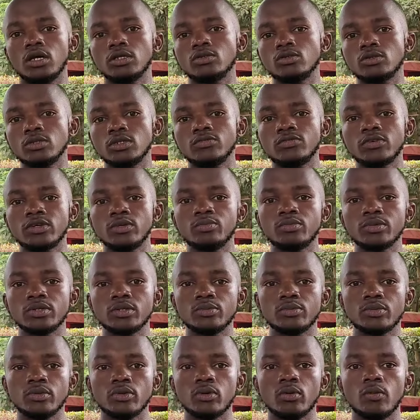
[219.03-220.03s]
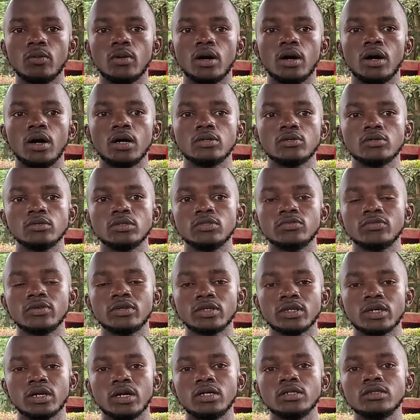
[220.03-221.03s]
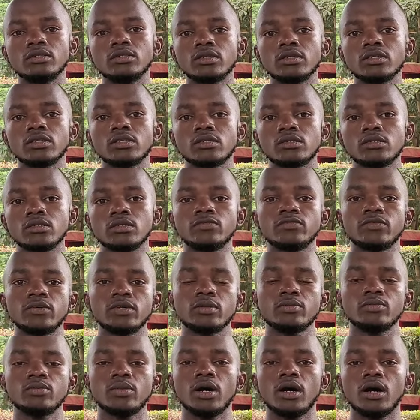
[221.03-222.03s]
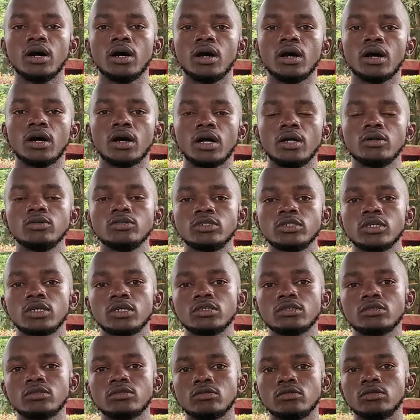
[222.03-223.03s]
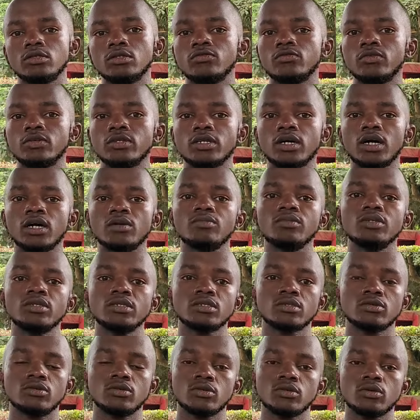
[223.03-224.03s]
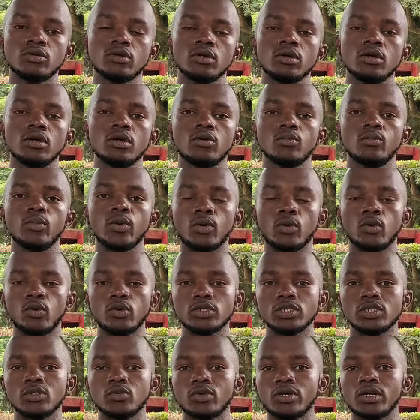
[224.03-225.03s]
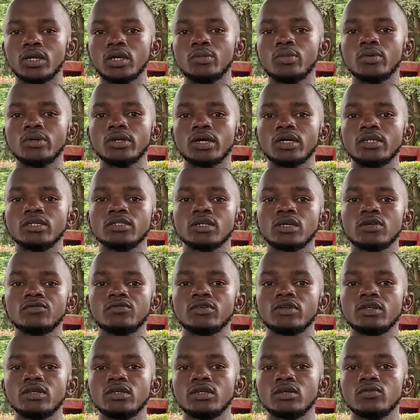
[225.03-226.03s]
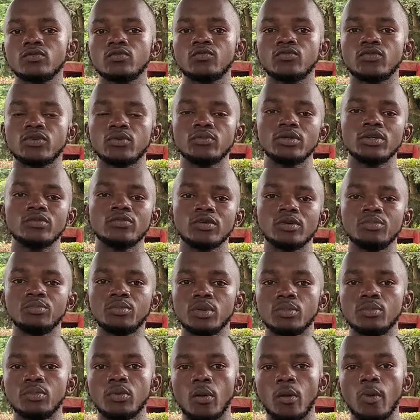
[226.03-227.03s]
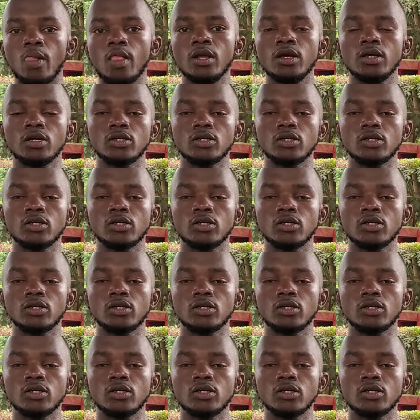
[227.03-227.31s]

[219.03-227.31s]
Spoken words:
to different people, to different countries, to different cultures, to different habits, you know, because we keep on learning every day from different people.